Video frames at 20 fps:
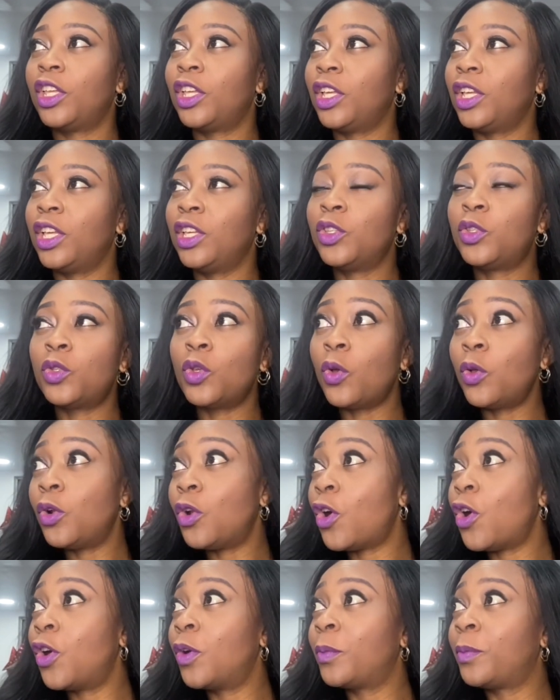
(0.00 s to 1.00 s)
is so
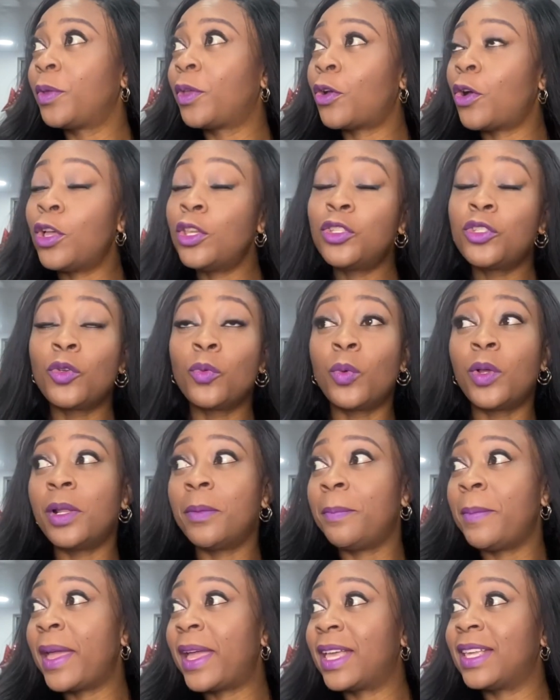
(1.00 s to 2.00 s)
long because you
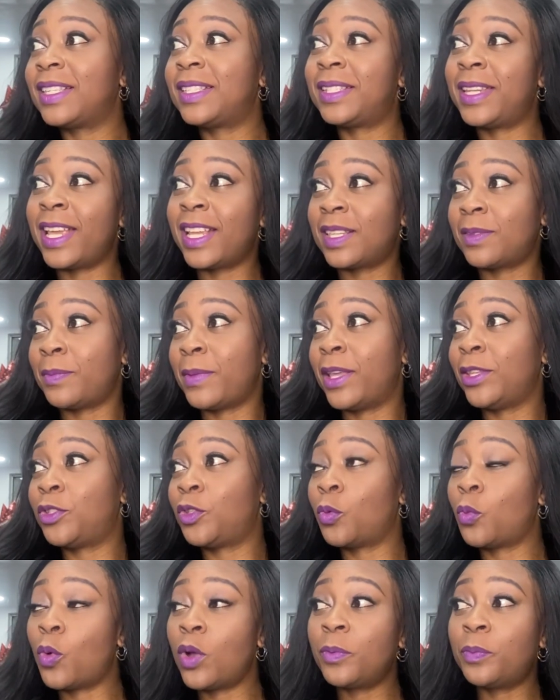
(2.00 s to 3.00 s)
want to make a statement.
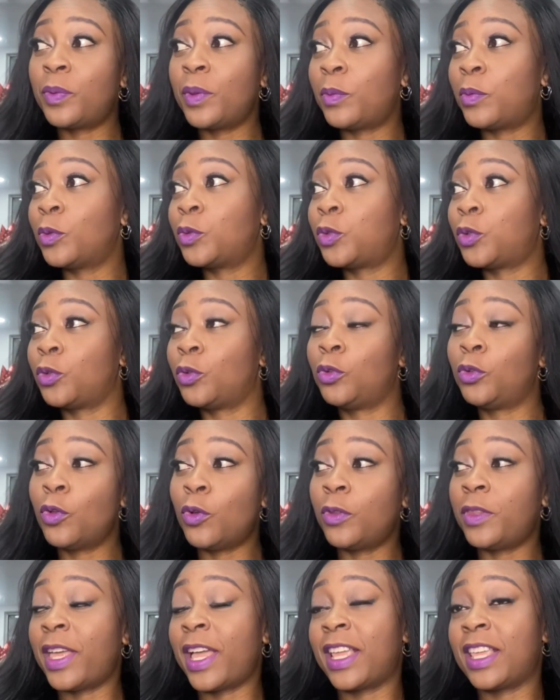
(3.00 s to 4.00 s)
You want people to
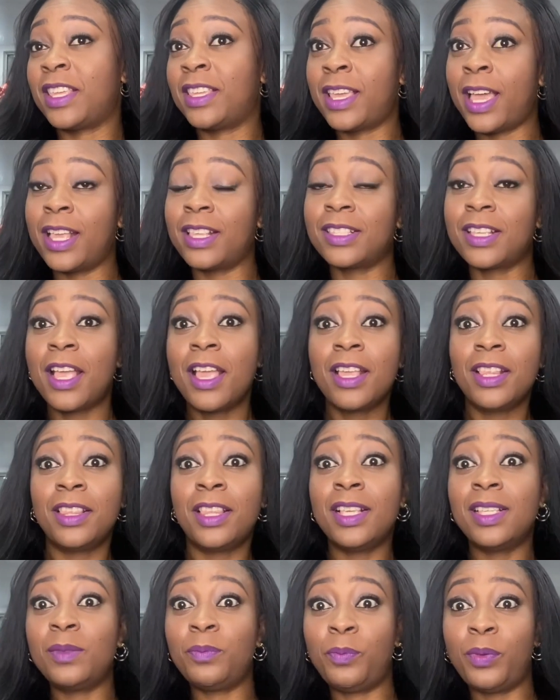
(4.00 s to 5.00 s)
know that yes,
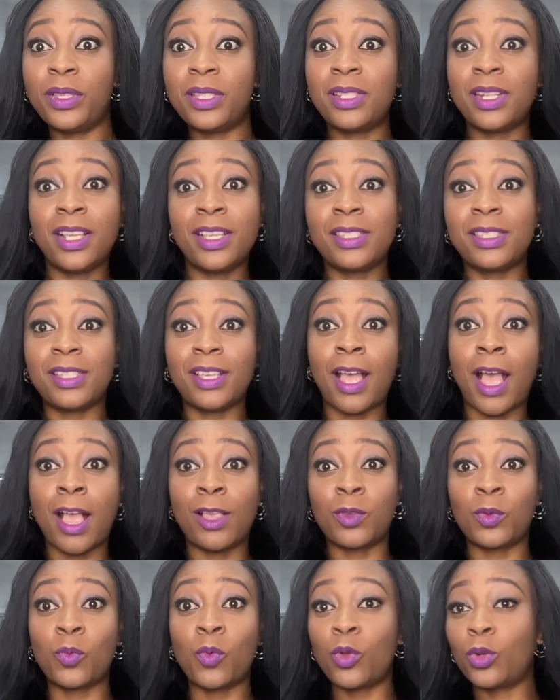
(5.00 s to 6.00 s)
this business
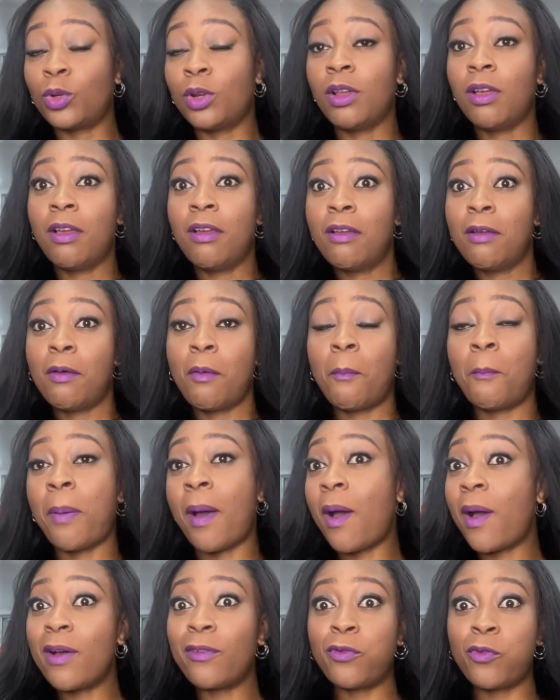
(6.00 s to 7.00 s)
has one
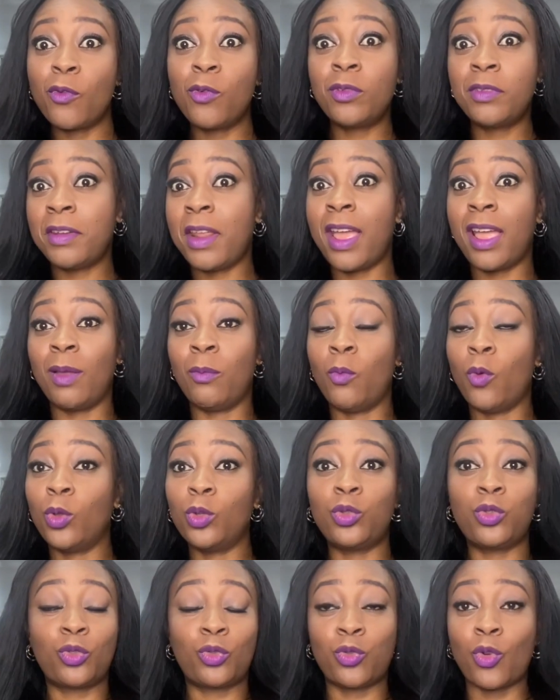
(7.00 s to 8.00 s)
powerful name,
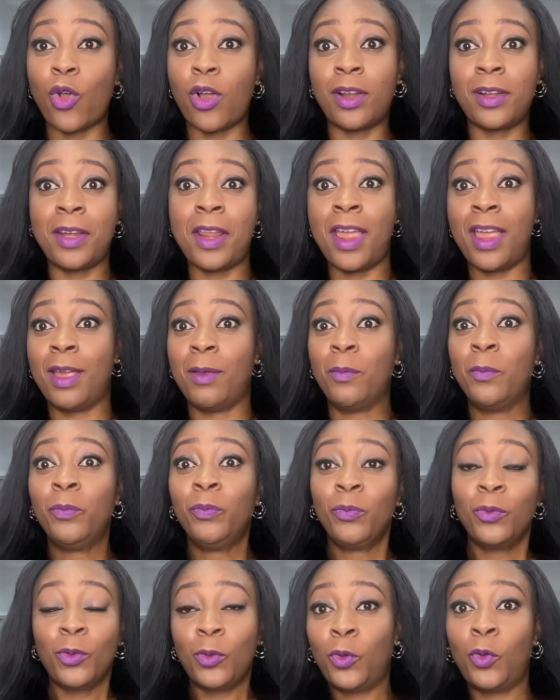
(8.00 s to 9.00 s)
one strong name.
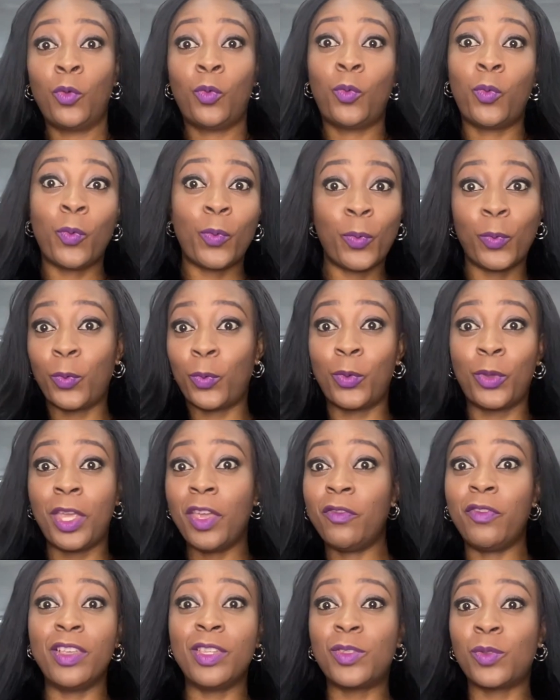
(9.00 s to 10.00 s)
You
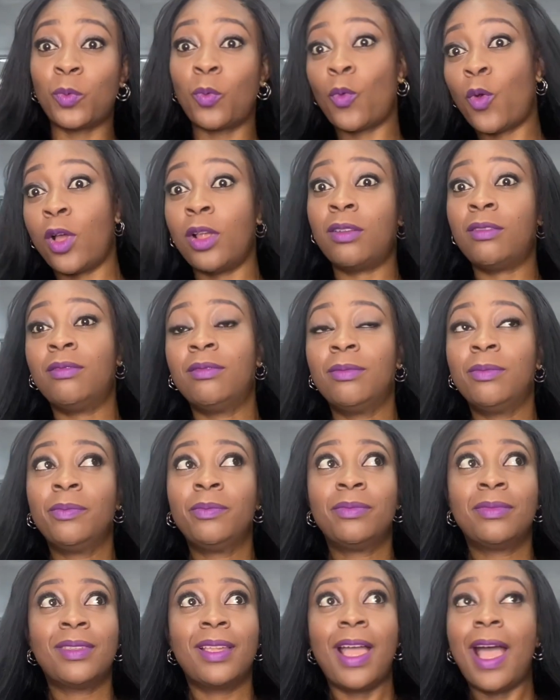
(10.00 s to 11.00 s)
give it one
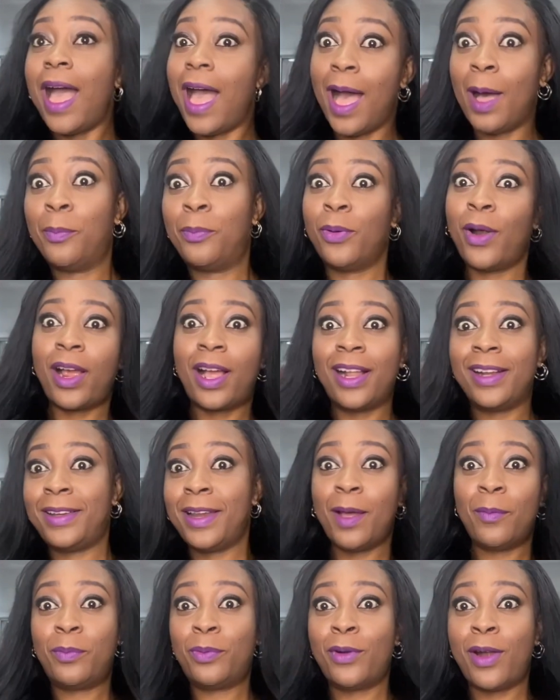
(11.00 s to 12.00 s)

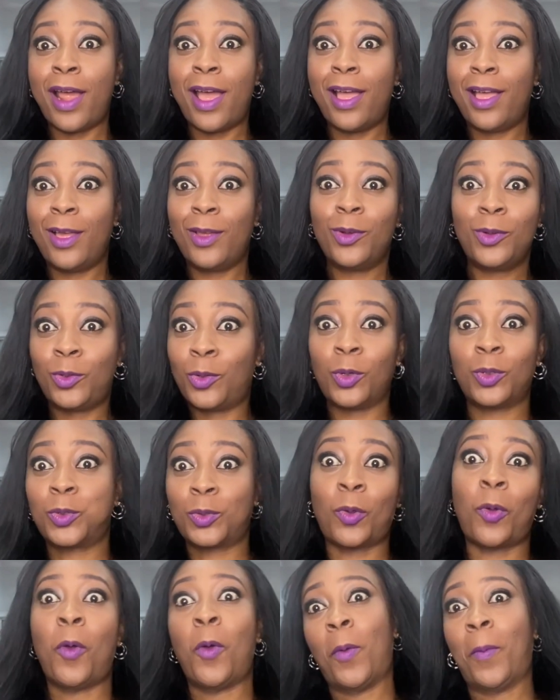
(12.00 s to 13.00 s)

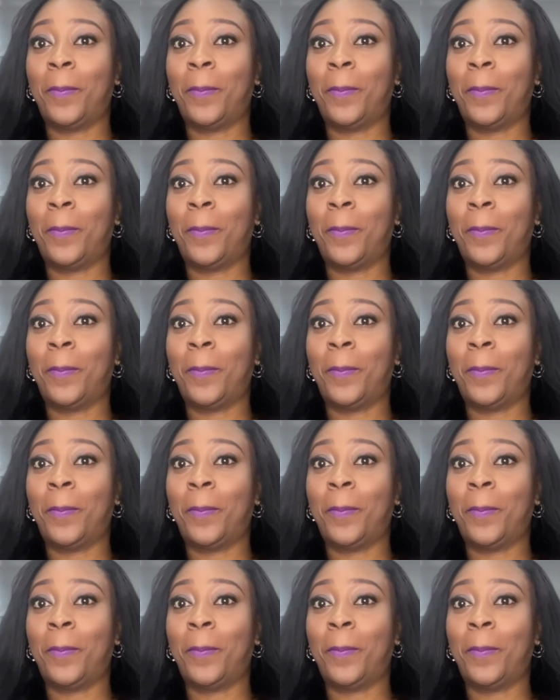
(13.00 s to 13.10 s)
abracadabra.com.